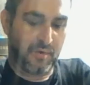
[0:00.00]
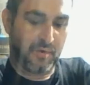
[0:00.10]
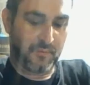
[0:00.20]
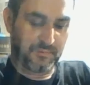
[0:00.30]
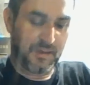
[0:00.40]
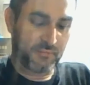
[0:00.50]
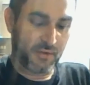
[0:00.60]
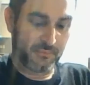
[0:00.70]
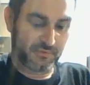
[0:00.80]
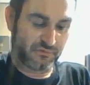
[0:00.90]
bombs. Bath
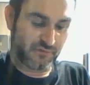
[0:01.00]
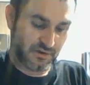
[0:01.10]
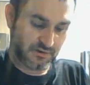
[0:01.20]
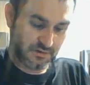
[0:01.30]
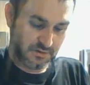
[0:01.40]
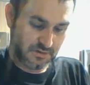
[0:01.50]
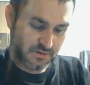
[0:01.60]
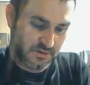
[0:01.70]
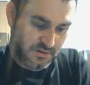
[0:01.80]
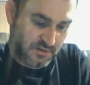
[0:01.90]
bombs are fun
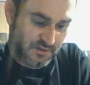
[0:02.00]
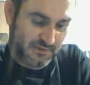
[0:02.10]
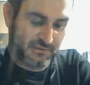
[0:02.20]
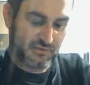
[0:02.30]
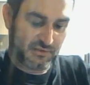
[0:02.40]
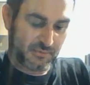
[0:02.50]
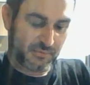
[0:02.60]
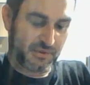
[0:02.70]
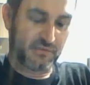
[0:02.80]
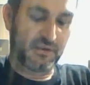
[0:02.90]
because you get to
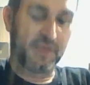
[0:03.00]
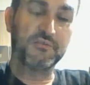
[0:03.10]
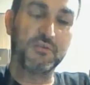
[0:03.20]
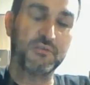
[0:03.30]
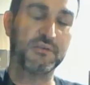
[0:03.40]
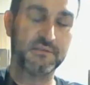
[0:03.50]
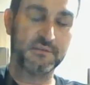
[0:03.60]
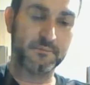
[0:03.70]
play the leftovers.